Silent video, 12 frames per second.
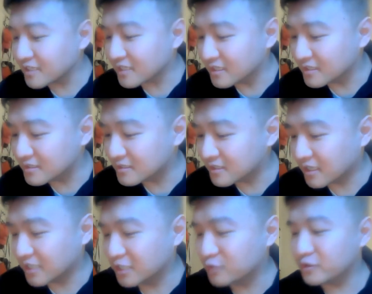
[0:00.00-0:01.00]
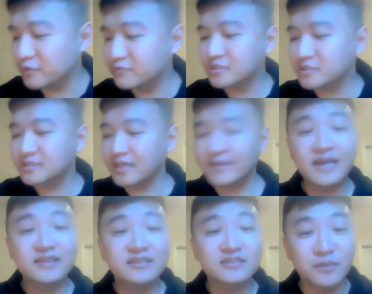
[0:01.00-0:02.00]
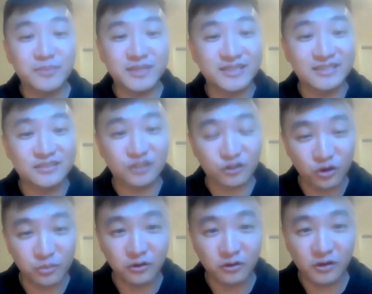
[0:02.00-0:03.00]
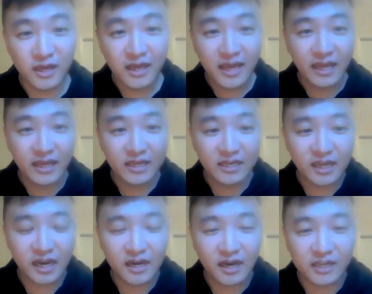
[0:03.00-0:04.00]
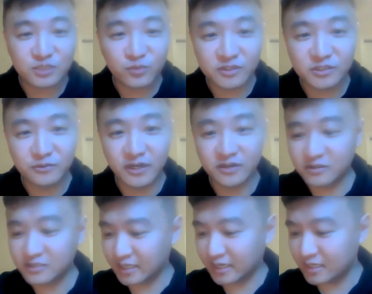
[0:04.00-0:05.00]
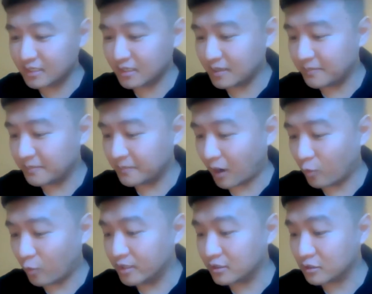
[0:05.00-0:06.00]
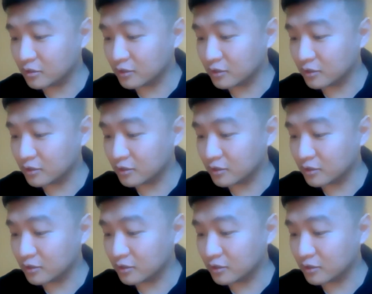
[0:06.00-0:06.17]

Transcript: thing is you've said that this company is global, and I just want to understand, are we